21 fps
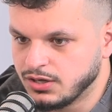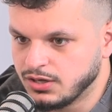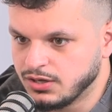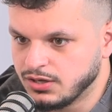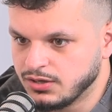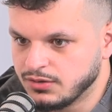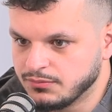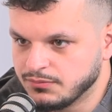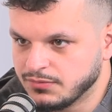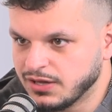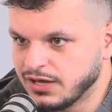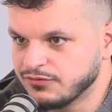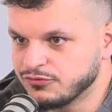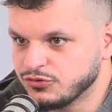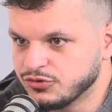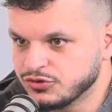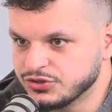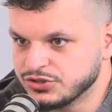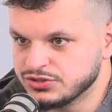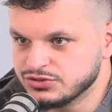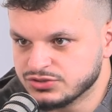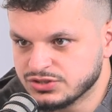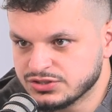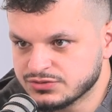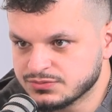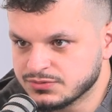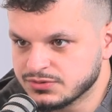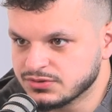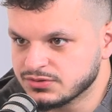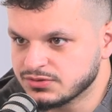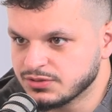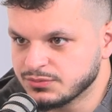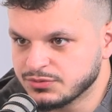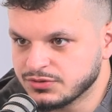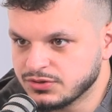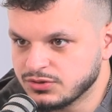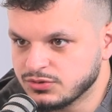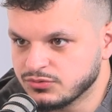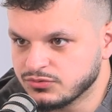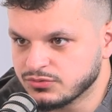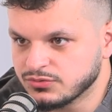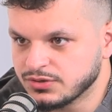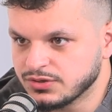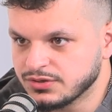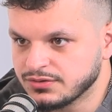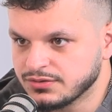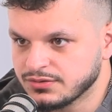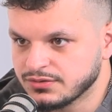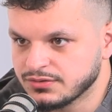But after a good adjustment, it typically goes away.